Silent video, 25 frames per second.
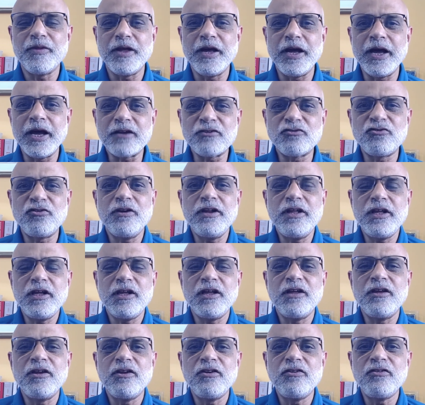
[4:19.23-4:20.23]

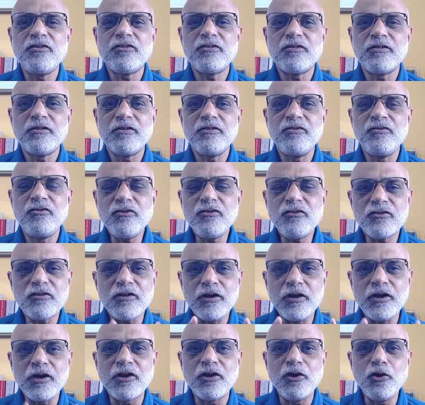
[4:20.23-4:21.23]
actually is
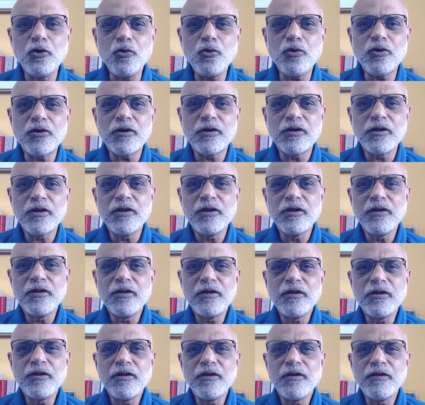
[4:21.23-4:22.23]

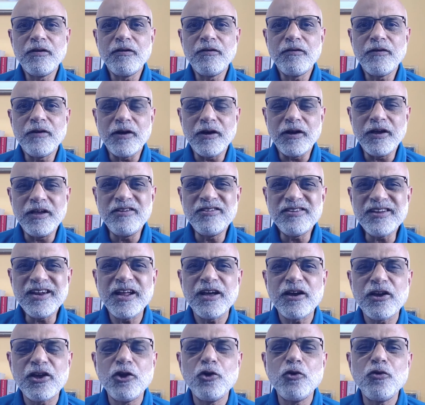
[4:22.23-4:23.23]
an
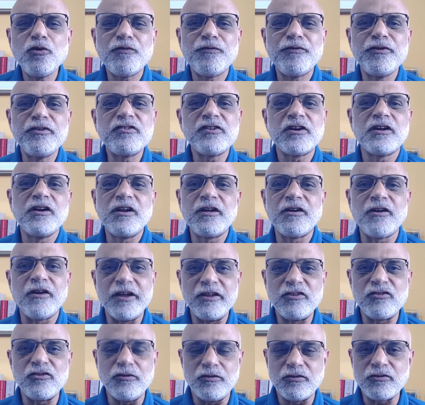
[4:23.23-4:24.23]
acute physical
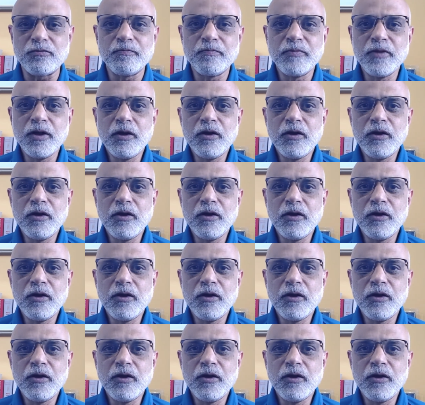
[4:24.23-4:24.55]
crisis.